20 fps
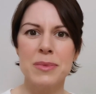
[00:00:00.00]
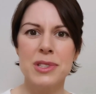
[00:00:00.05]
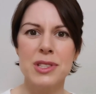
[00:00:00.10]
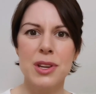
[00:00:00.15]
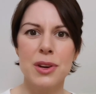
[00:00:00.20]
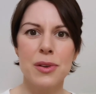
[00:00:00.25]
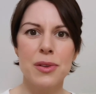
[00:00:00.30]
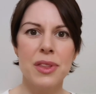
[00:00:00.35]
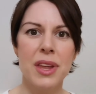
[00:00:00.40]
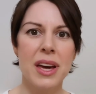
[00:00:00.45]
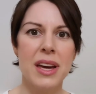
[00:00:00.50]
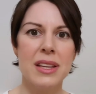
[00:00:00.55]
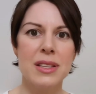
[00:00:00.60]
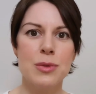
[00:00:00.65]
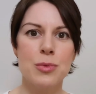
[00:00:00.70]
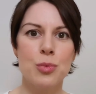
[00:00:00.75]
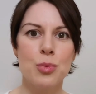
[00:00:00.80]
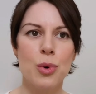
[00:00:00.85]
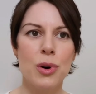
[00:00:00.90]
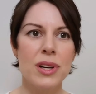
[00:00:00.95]
So there's
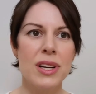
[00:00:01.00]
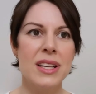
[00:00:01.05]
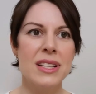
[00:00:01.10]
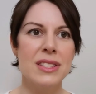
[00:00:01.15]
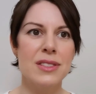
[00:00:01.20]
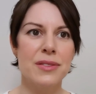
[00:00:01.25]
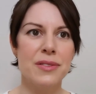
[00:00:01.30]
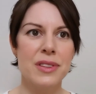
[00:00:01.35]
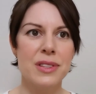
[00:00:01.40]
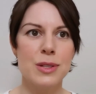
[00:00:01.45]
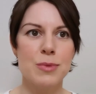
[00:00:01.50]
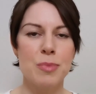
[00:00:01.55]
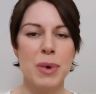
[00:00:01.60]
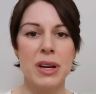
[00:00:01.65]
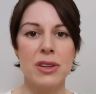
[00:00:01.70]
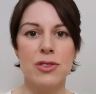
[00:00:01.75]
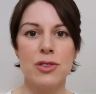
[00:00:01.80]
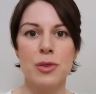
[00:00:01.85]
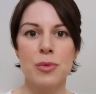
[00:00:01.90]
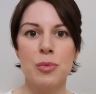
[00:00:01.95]
one end of the
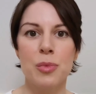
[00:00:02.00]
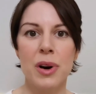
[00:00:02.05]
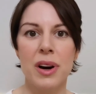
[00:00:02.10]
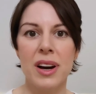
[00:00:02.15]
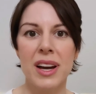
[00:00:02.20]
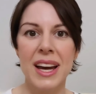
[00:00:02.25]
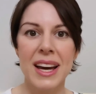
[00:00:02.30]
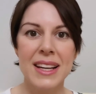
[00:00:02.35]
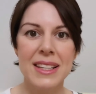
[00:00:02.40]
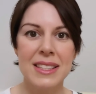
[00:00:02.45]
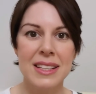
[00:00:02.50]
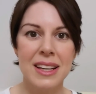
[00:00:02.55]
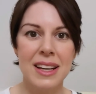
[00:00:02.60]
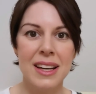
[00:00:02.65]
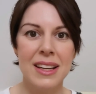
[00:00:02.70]
spectrum where I had it